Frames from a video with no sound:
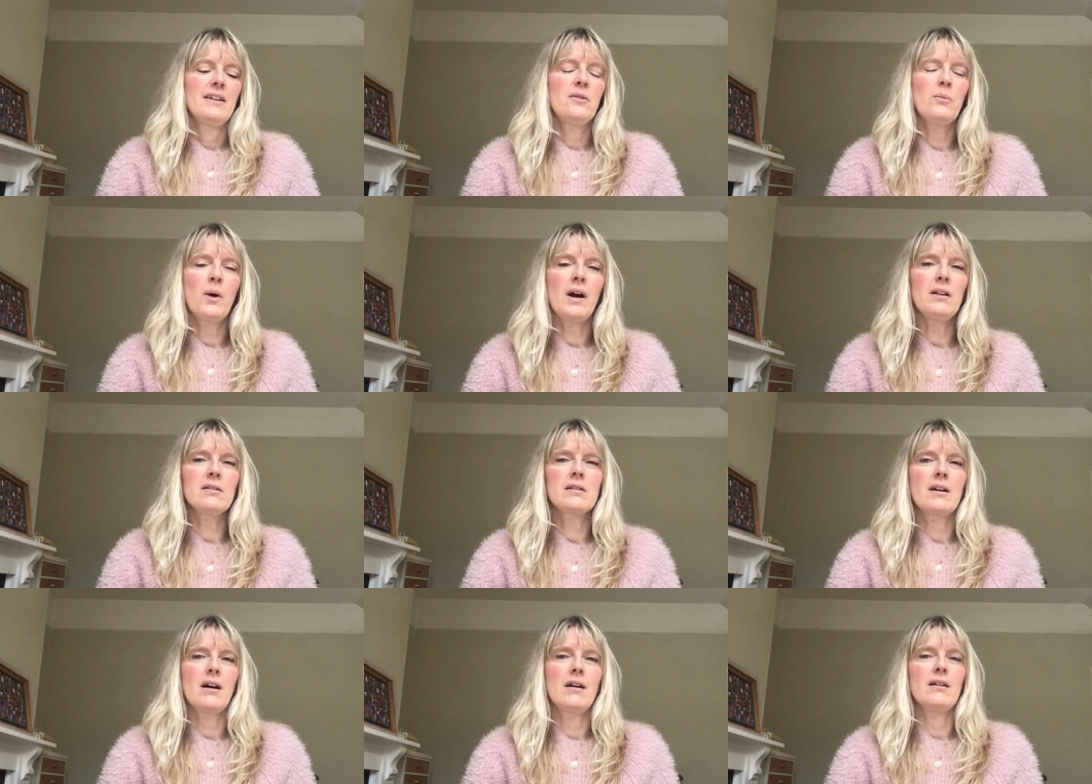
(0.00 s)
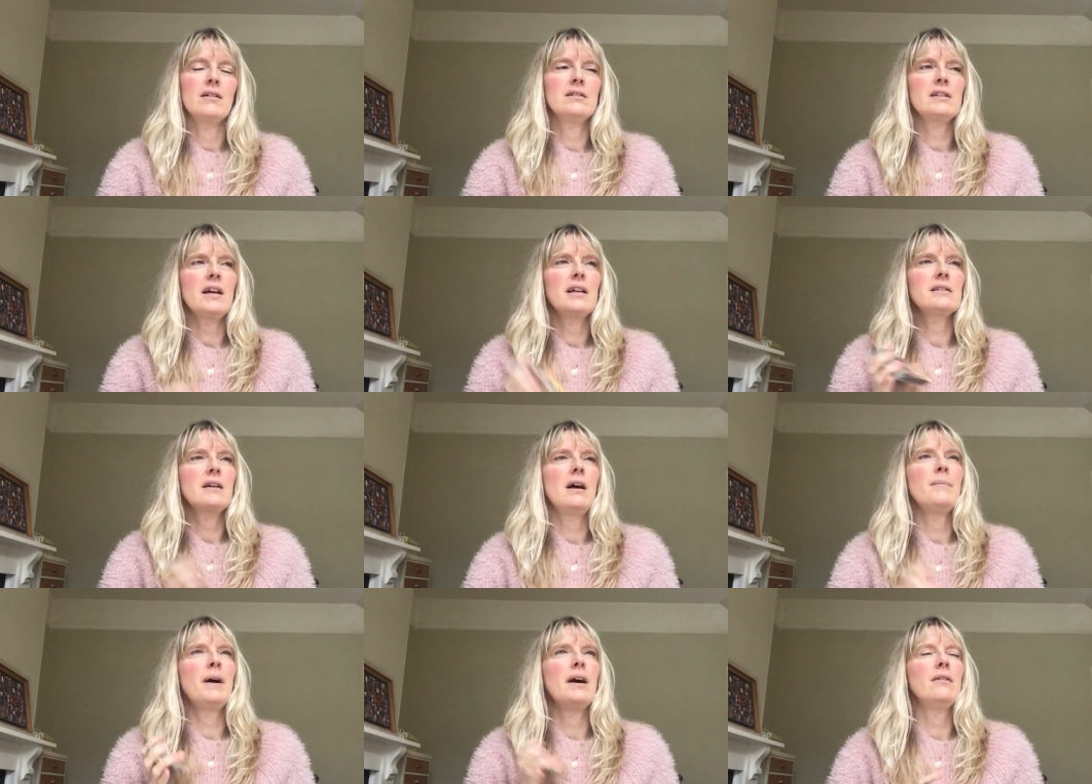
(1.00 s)
the world card has
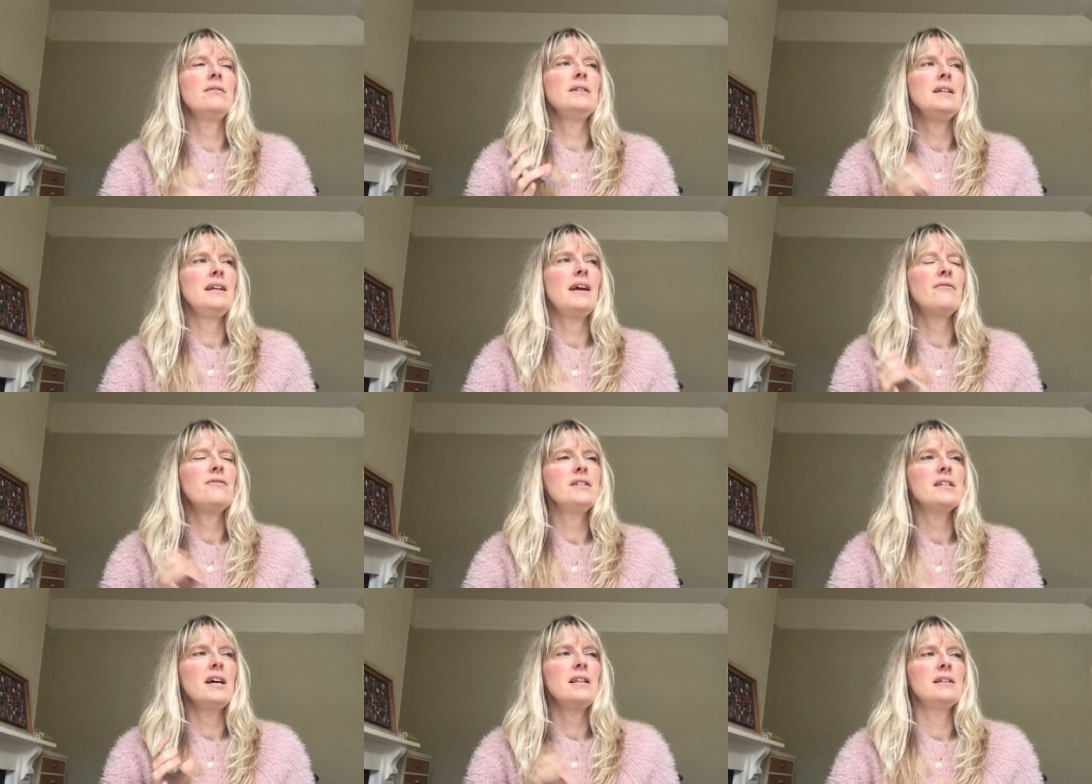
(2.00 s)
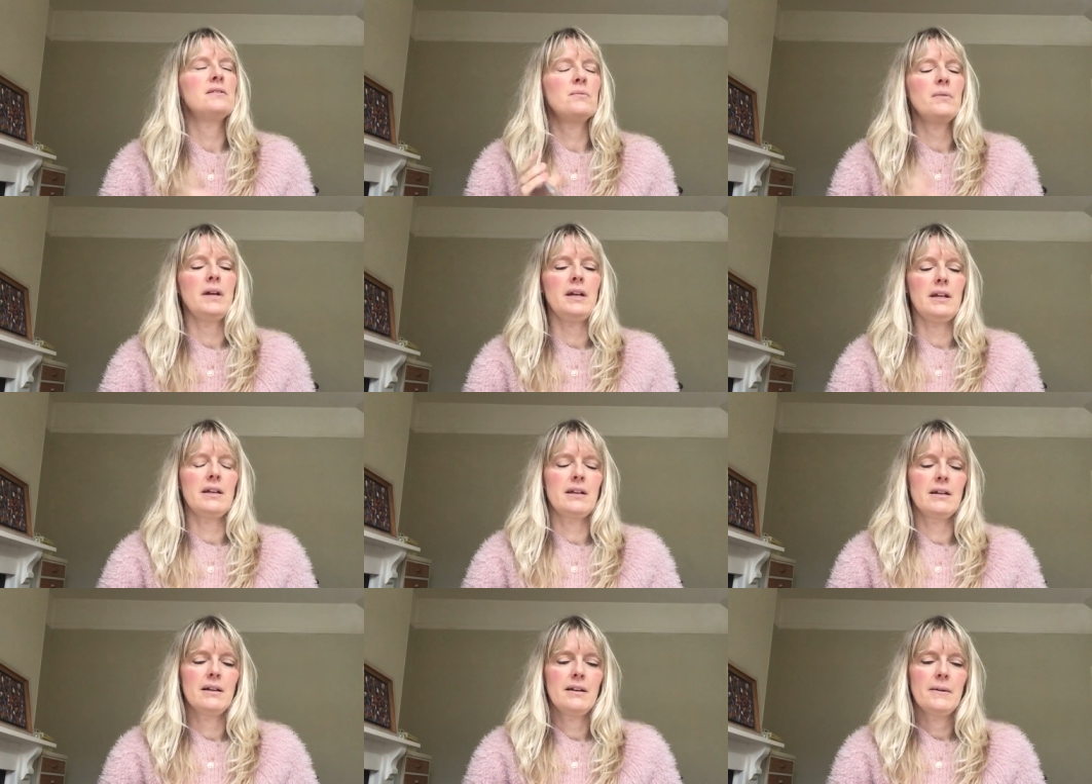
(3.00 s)
come out nearly every day this week